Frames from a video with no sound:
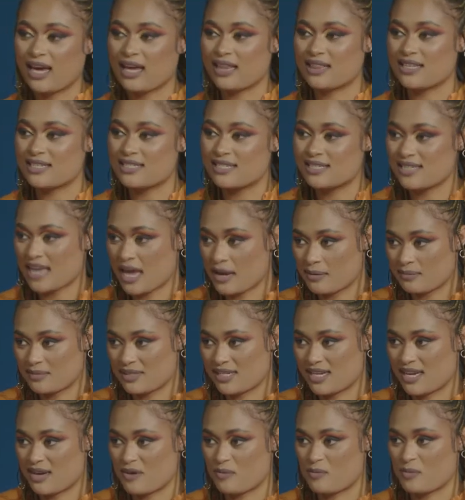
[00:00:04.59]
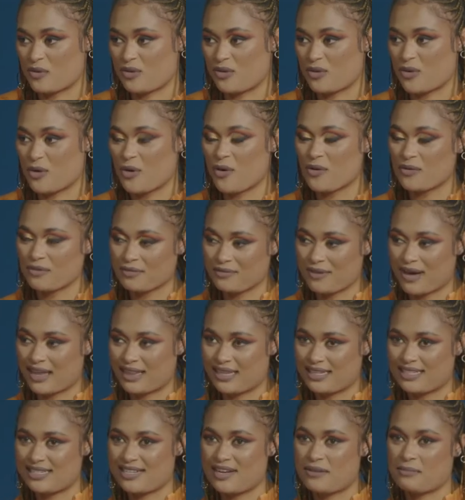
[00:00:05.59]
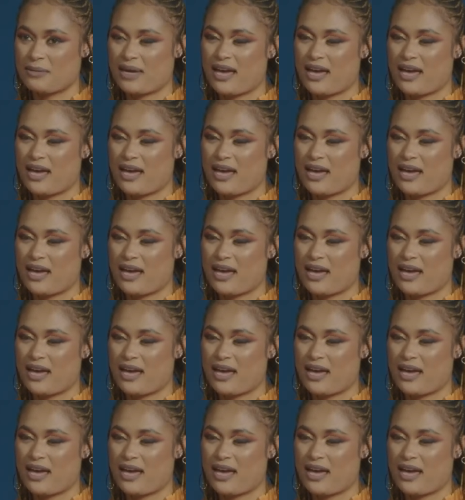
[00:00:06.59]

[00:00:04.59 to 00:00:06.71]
in the same team with your own father. Tell me,